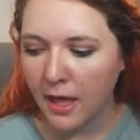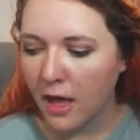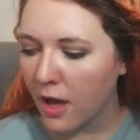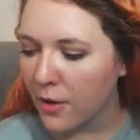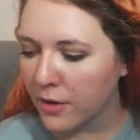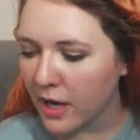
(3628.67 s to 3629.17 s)

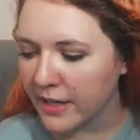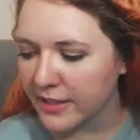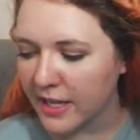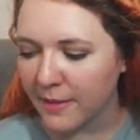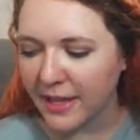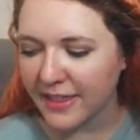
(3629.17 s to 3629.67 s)
Oh,
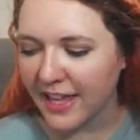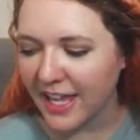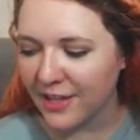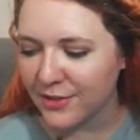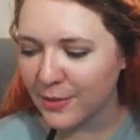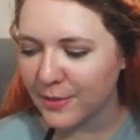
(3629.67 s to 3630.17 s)
Katatame, thank
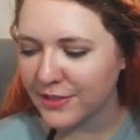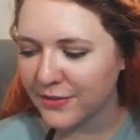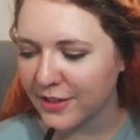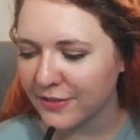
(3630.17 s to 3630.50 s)
you so much for the